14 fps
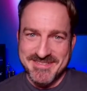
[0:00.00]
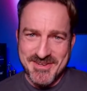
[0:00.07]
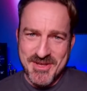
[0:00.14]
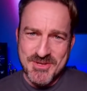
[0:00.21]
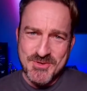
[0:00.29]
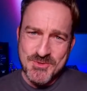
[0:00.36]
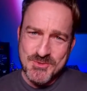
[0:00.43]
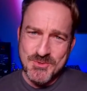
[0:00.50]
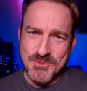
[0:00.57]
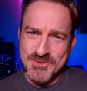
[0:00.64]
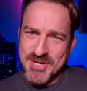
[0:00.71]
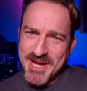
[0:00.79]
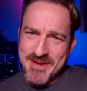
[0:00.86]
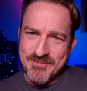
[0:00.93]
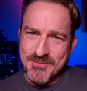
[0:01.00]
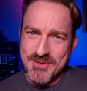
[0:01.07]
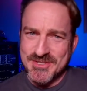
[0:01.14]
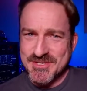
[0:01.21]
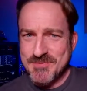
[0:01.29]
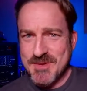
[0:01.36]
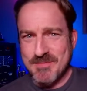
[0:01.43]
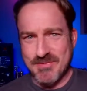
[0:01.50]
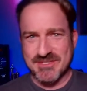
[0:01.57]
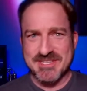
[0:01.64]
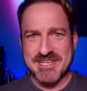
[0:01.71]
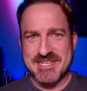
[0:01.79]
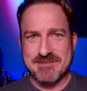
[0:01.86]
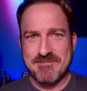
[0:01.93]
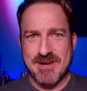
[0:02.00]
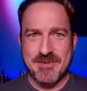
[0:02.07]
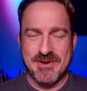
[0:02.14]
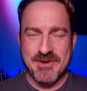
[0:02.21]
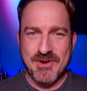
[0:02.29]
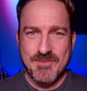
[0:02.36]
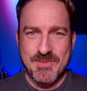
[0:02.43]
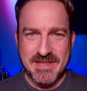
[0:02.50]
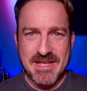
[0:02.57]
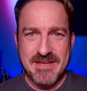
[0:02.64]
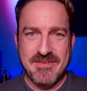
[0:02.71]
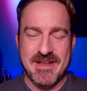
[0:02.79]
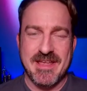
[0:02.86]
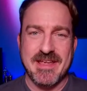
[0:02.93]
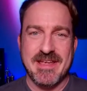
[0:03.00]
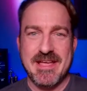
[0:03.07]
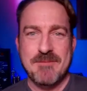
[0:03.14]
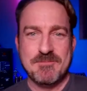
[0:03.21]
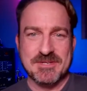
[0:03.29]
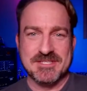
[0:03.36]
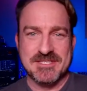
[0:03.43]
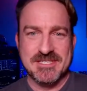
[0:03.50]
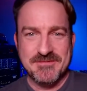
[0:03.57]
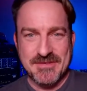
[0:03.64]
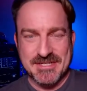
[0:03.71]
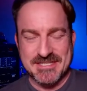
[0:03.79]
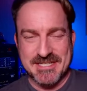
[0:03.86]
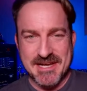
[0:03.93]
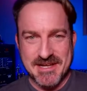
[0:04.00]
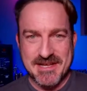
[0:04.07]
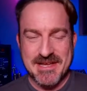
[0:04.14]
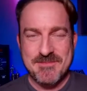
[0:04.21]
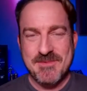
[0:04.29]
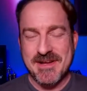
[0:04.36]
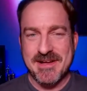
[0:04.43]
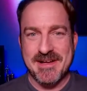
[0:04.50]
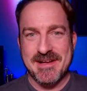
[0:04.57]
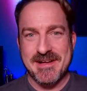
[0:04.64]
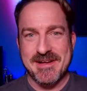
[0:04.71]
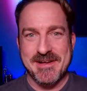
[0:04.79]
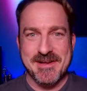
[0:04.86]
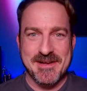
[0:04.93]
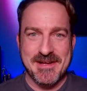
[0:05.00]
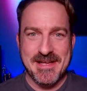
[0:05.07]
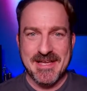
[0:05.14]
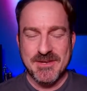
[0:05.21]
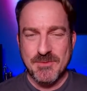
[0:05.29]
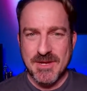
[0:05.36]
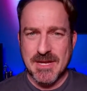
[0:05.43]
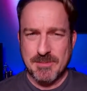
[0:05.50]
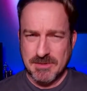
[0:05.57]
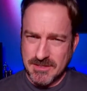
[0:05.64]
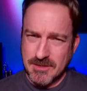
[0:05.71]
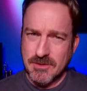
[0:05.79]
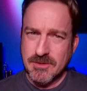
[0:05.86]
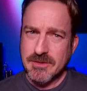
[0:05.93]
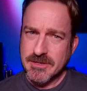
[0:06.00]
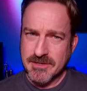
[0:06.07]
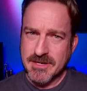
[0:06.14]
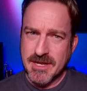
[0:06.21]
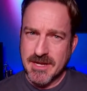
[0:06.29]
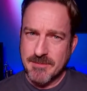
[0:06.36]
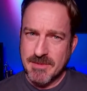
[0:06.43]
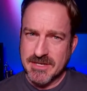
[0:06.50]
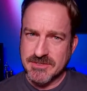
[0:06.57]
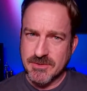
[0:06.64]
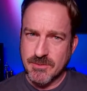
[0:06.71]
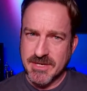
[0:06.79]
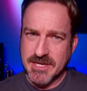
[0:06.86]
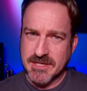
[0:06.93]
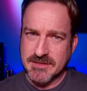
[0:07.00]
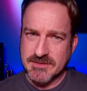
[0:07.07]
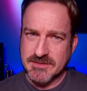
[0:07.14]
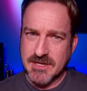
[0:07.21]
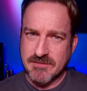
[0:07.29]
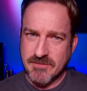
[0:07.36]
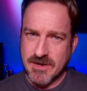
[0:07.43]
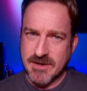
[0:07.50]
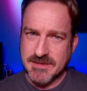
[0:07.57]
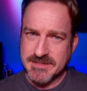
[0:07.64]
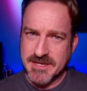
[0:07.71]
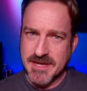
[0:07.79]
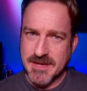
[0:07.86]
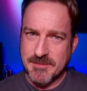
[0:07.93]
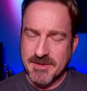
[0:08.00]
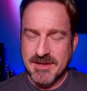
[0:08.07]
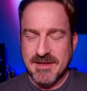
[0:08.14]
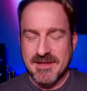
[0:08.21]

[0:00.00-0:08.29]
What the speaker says: It's an unusual time for us to be presenting Mom at Home, 11 a.m. Pacific time. Had to wake up a little earlier today to make sure we kick this off right on time.